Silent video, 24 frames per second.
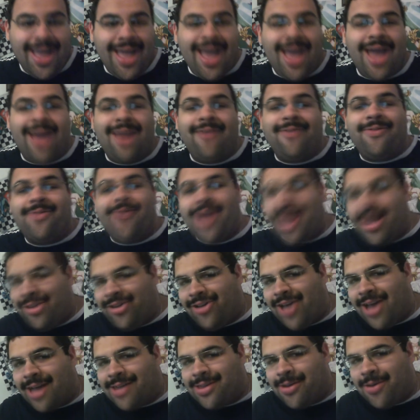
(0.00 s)
And, and
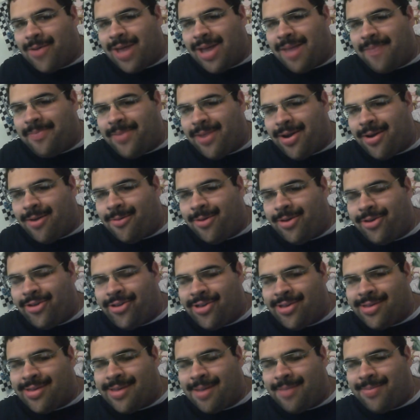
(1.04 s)
she has the rapier, which
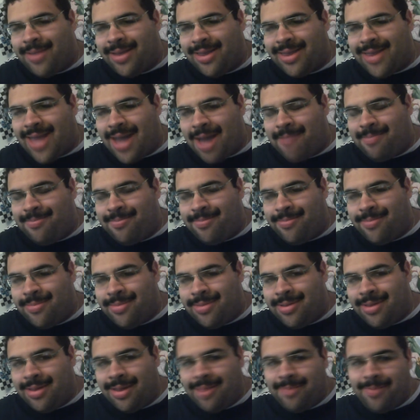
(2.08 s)
is something that
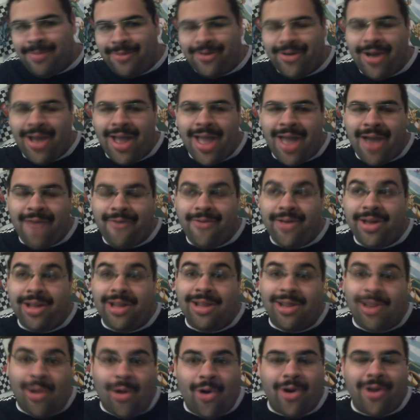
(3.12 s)
every
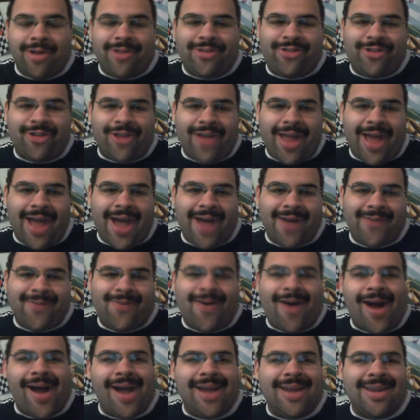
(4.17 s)
lord should have.
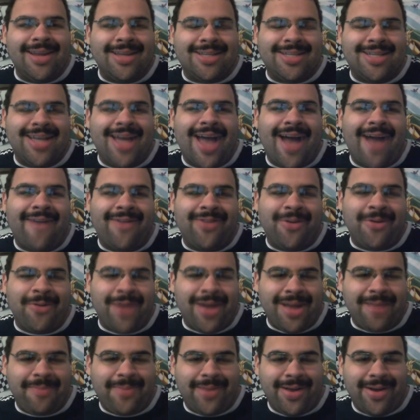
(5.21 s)
Why does she have the
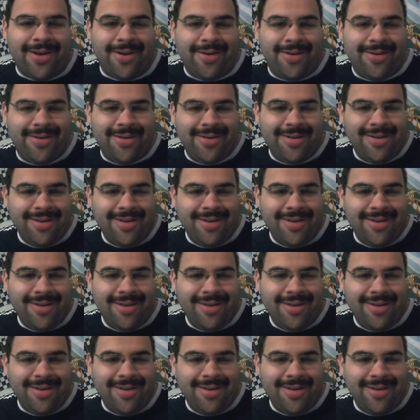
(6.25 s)
rapier?